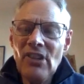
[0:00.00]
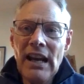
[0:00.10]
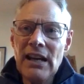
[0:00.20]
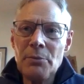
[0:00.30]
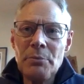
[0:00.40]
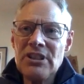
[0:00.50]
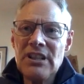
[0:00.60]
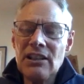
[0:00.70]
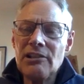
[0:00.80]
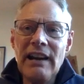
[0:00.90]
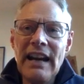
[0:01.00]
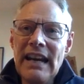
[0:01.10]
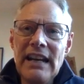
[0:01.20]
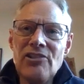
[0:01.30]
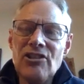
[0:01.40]
at a particular
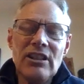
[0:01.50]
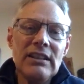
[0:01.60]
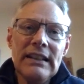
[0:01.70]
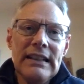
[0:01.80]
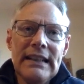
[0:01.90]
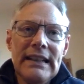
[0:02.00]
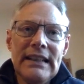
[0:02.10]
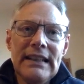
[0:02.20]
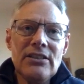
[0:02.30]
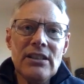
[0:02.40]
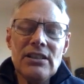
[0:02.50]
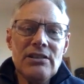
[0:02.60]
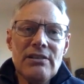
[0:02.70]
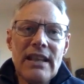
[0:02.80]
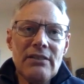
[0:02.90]
age. And you can
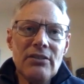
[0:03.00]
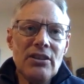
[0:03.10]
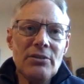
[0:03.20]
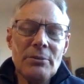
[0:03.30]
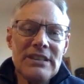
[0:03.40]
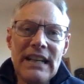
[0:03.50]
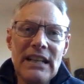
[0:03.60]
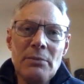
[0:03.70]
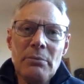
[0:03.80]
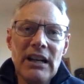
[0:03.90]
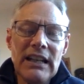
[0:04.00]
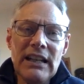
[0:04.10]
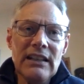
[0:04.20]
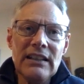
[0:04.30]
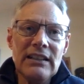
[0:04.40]
do that with almost
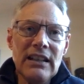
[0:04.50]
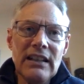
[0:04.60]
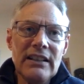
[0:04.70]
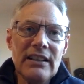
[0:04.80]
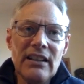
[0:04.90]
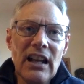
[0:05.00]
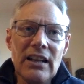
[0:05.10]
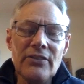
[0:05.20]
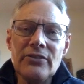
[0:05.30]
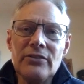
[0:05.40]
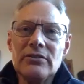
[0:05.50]
anybody in their life.